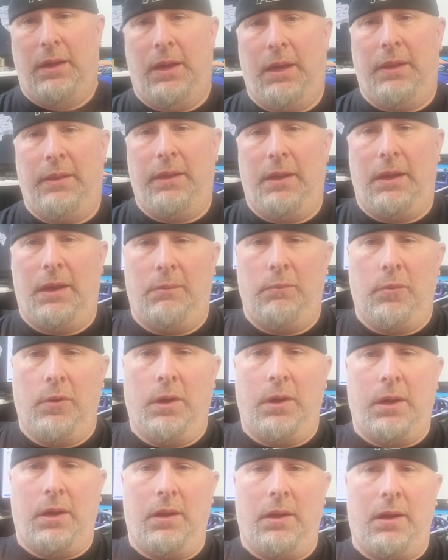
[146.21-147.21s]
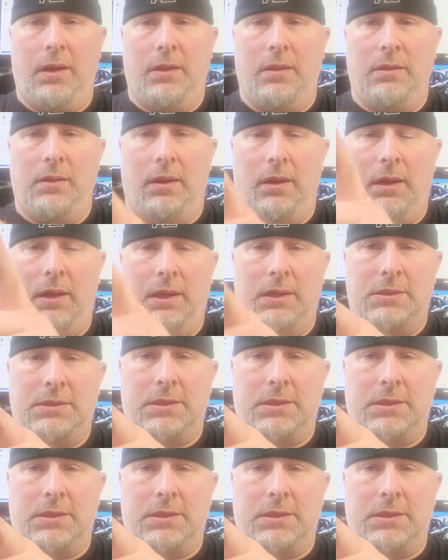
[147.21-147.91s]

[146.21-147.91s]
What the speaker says: And then I'm working on